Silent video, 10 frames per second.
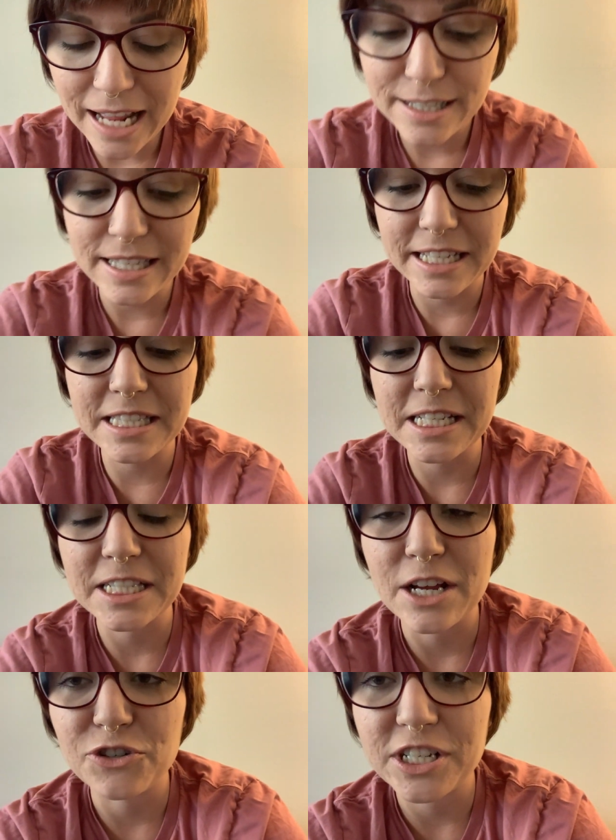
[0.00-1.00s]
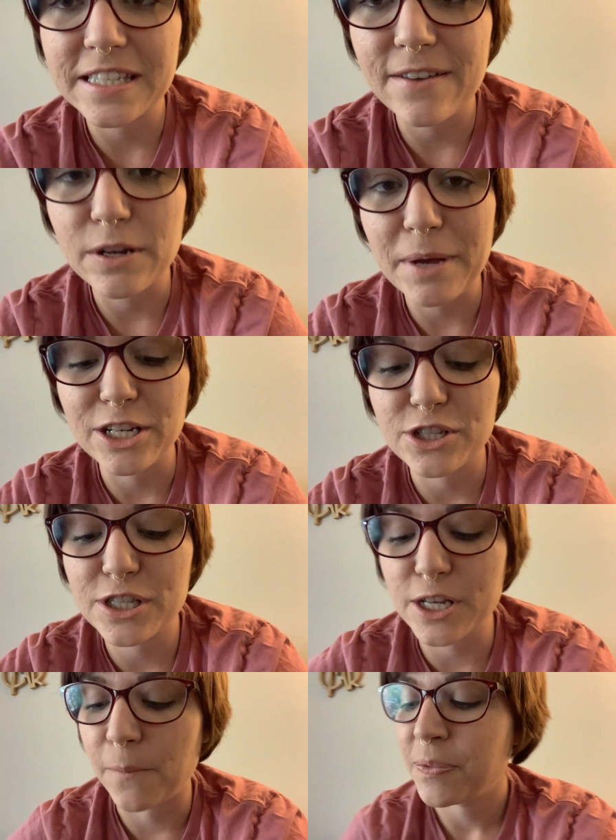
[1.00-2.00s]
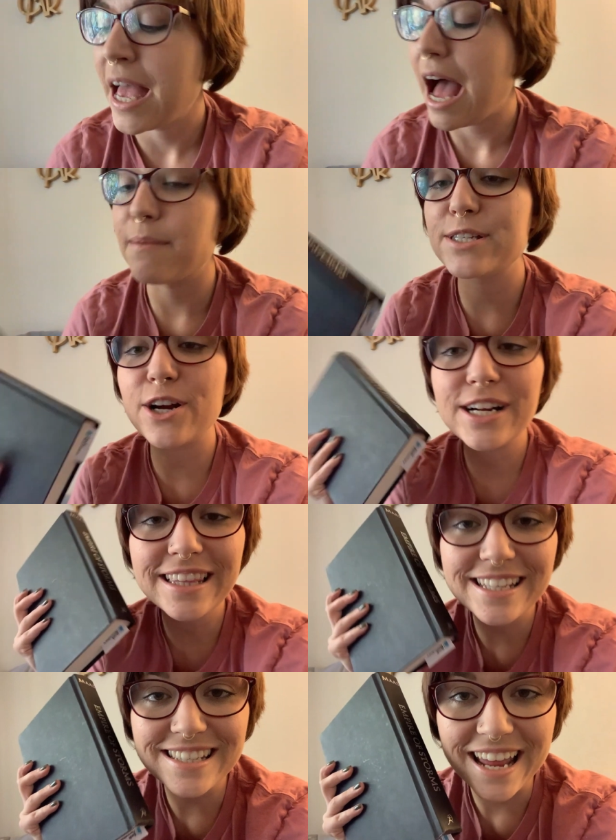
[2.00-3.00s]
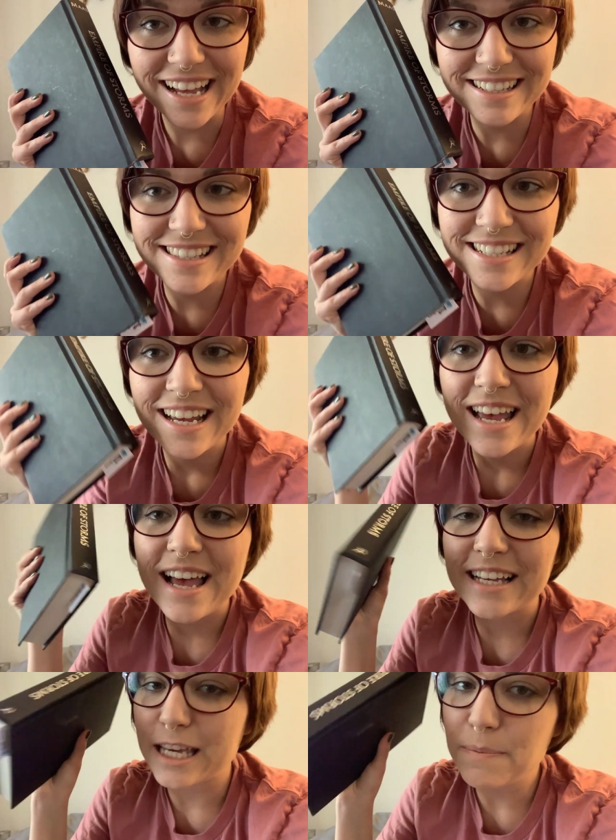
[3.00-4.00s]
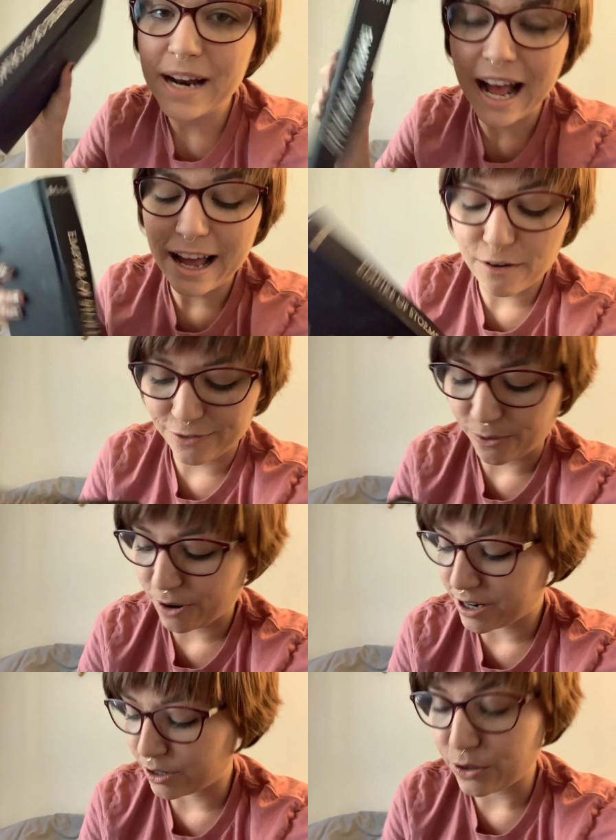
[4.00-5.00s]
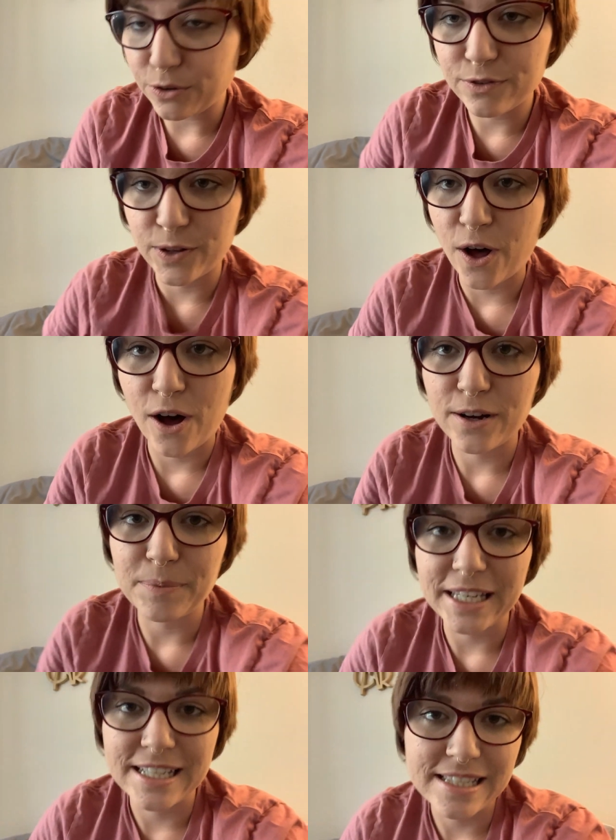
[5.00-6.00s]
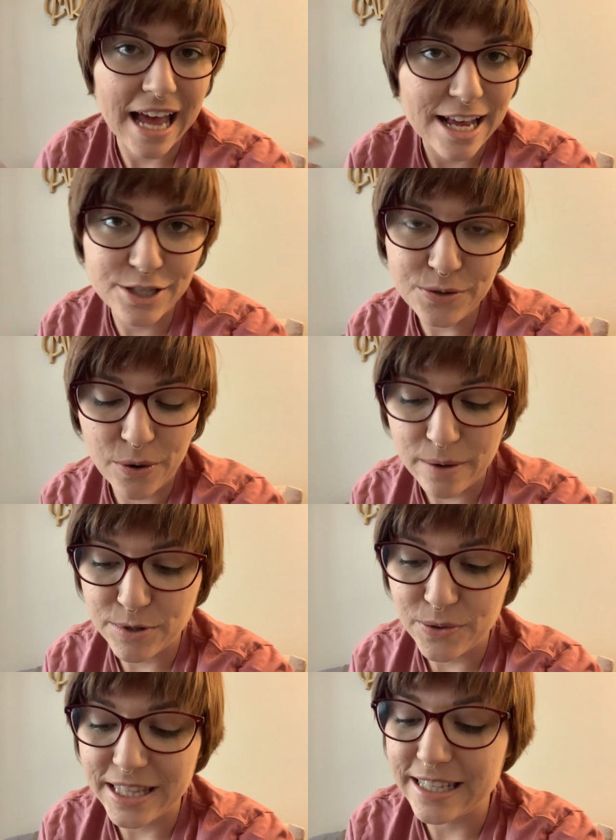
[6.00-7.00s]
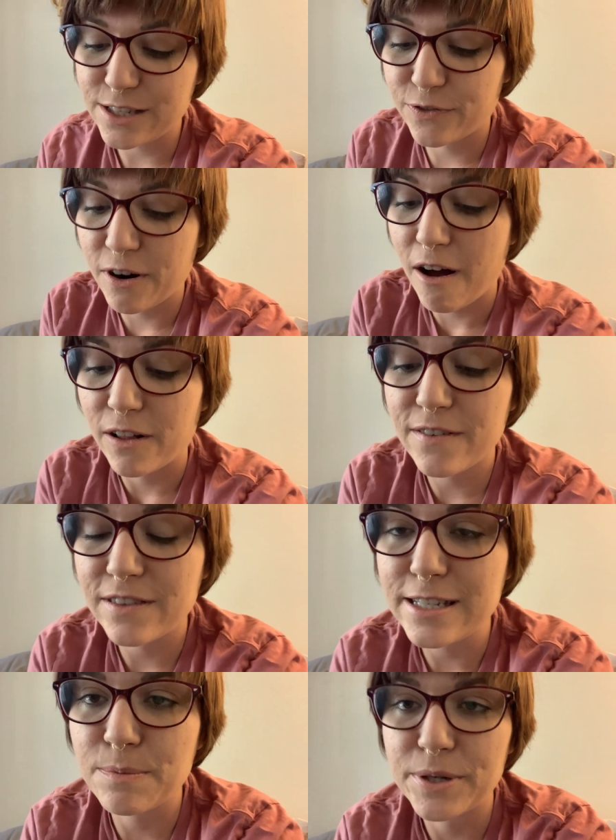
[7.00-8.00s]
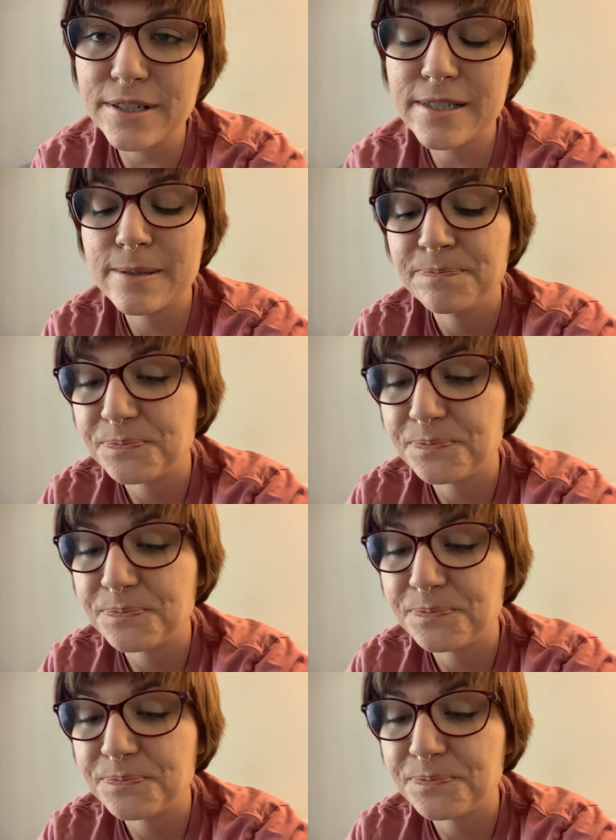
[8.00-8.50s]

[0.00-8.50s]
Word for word: It's like 670 pages. So I'm starting this next. Keep an eye out for a new vlog because as you know, I'm doing these for all of these books.